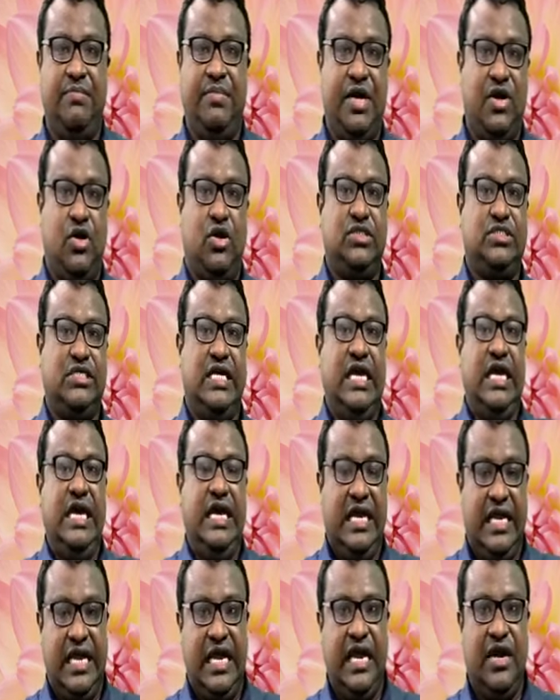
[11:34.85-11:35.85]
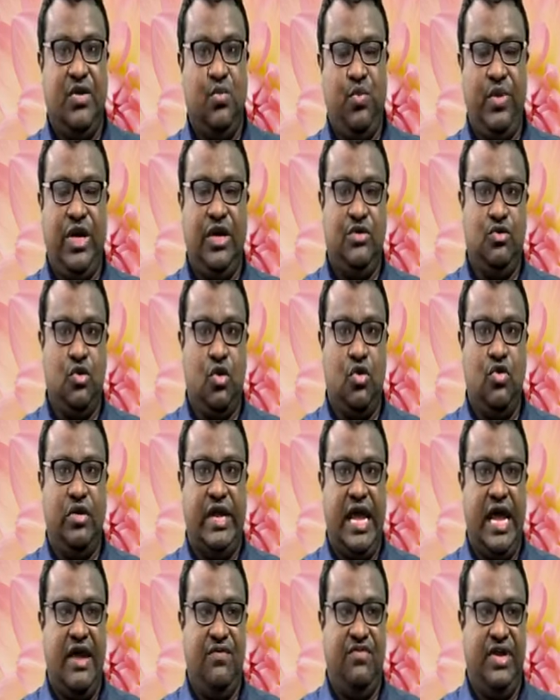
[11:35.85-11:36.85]
Because here we don't
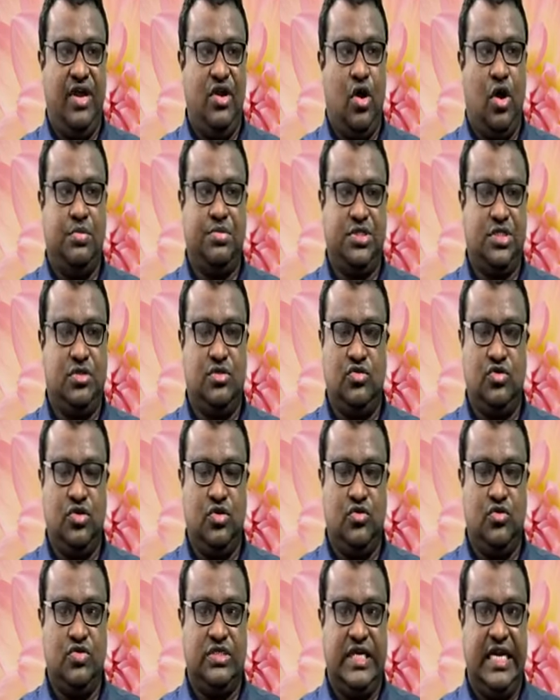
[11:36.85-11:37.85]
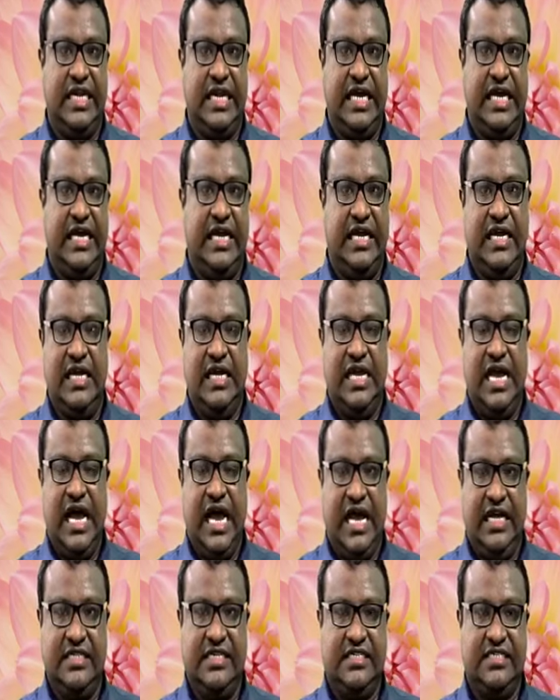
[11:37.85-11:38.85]
have any option to use any
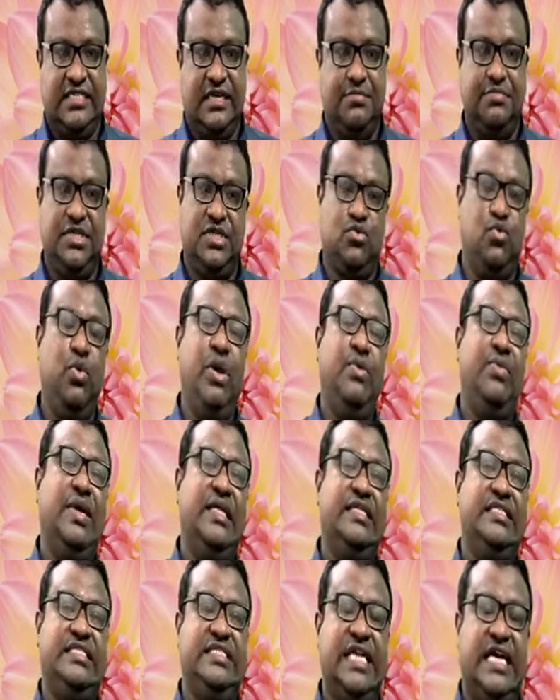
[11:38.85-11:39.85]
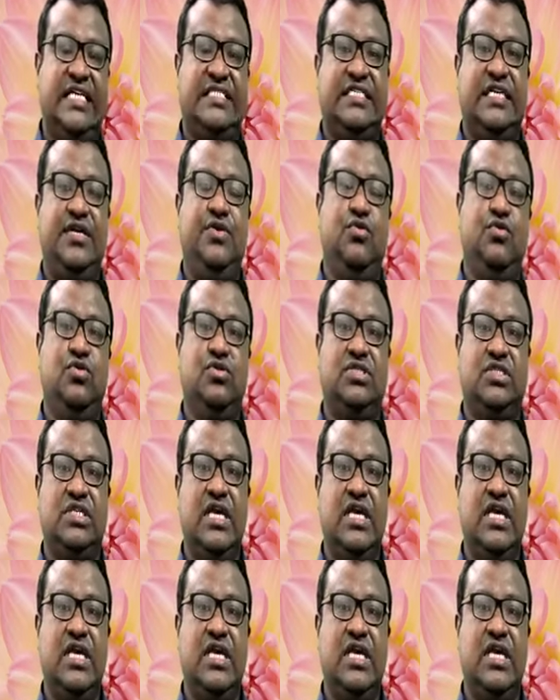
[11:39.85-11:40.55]
other subject. We will just use